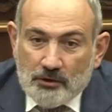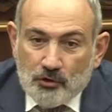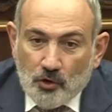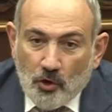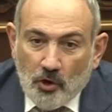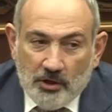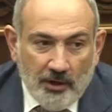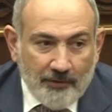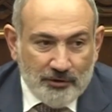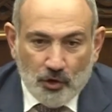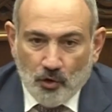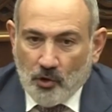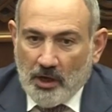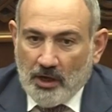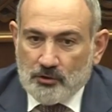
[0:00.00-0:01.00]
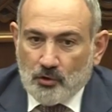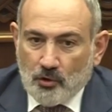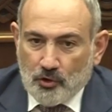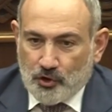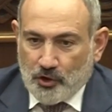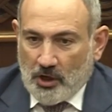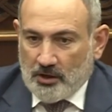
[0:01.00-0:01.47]
I directly say that
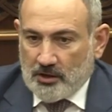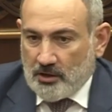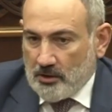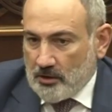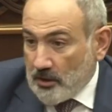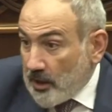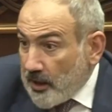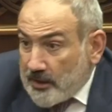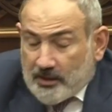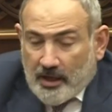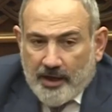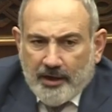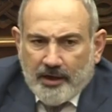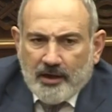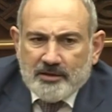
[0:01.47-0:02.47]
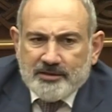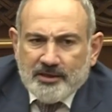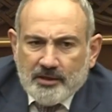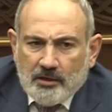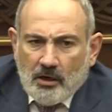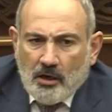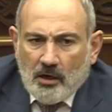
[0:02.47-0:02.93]
this means giving up the
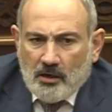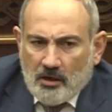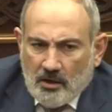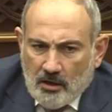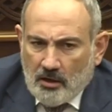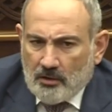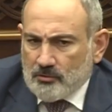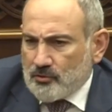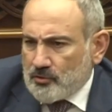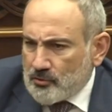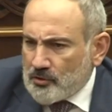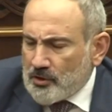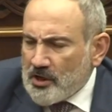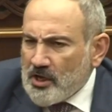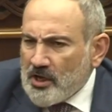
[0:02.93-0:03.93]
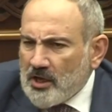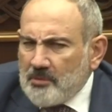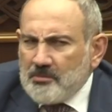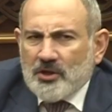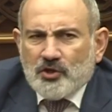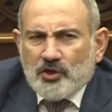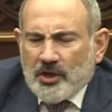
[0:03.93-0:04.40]
independence of Armenia, Prime
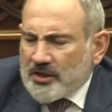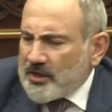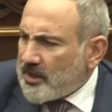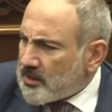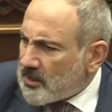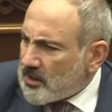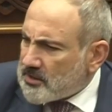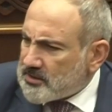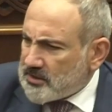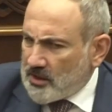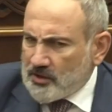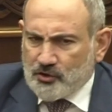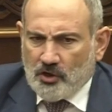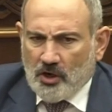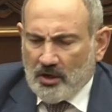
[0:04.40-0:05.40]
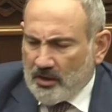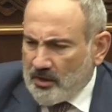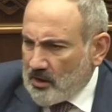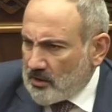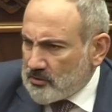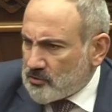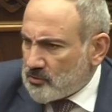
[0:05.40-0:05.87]
Minister, on the consequences of
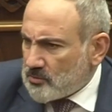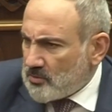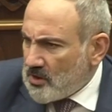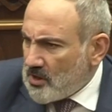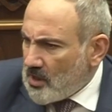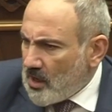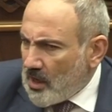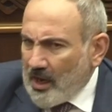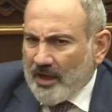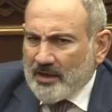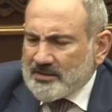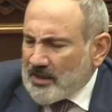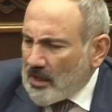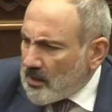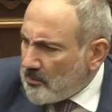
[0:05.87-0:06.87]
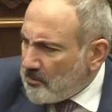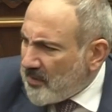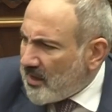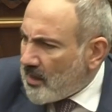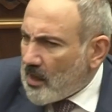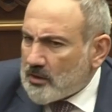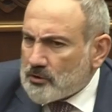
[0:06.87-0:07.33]
withdrawing from the Almaty
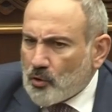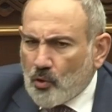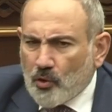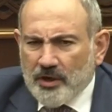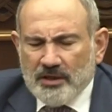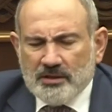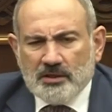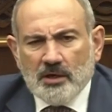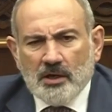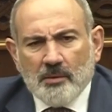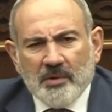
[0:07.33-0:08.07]
Declaration and the Prague